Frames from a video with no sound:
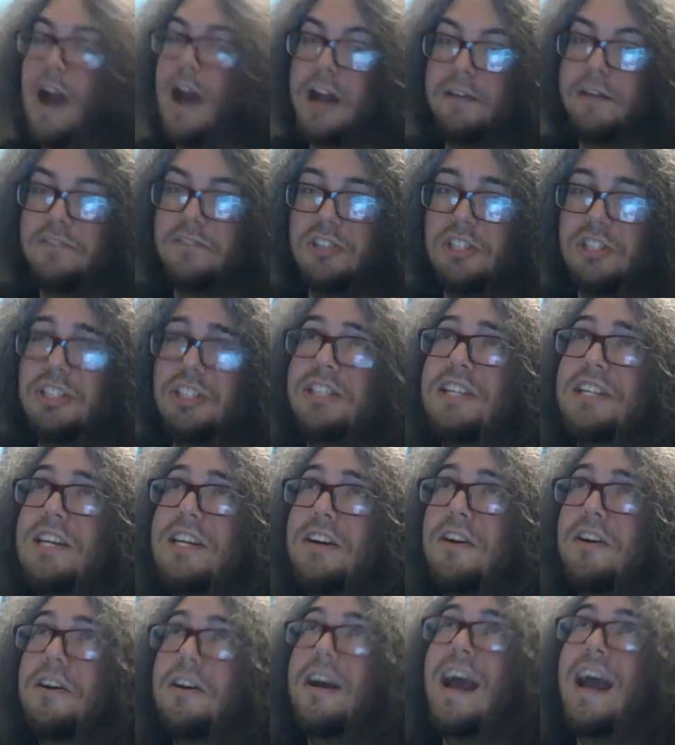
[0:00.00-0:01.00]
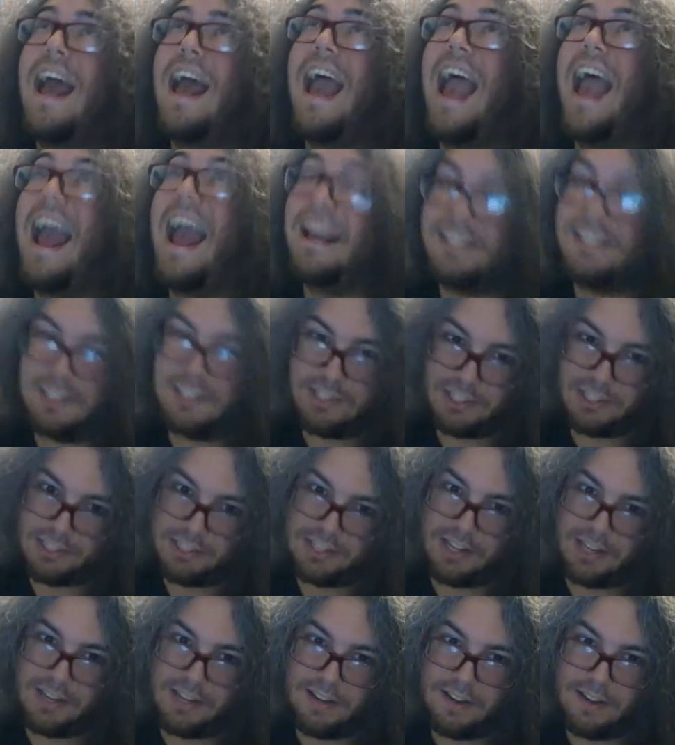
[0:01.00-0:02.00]
out of sheer
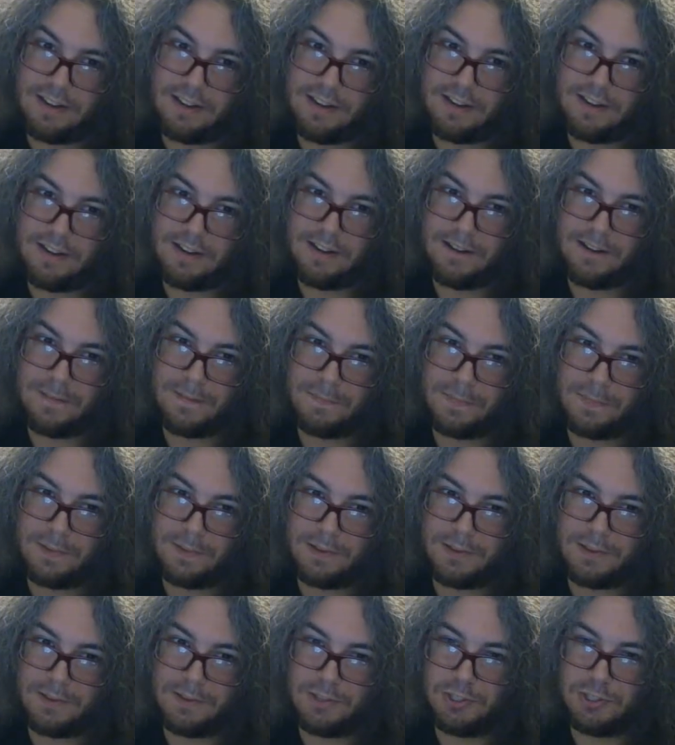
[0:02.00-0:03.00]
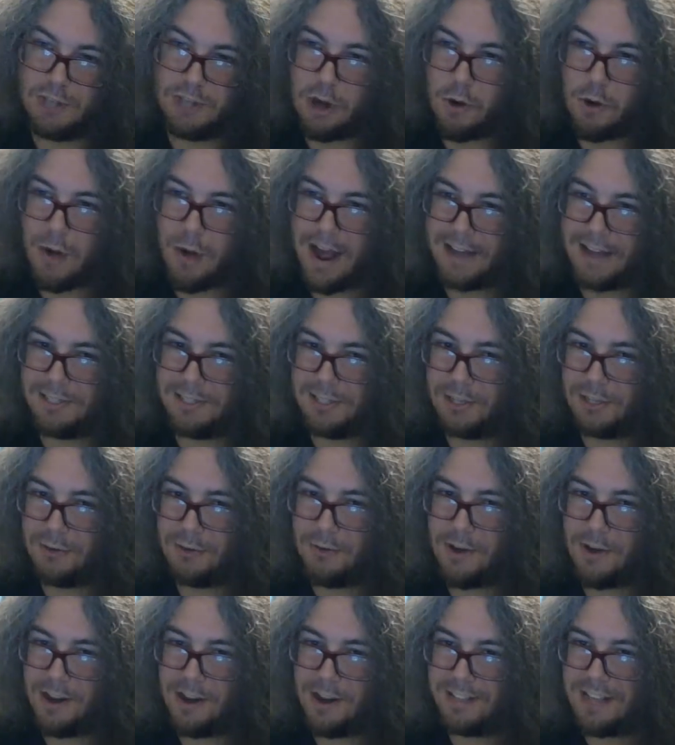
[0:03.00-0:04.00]
ecstasy. Joe had
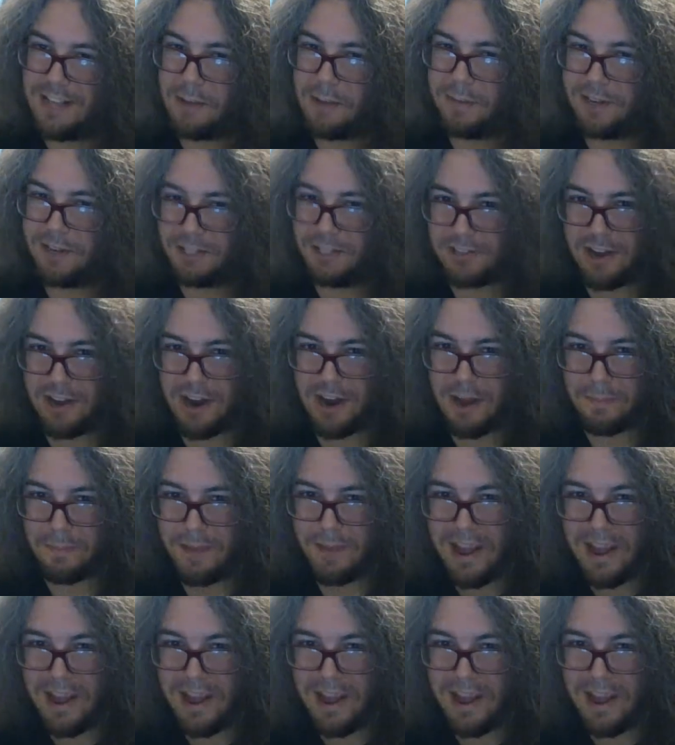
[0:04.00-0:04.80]
to tell me to shut up.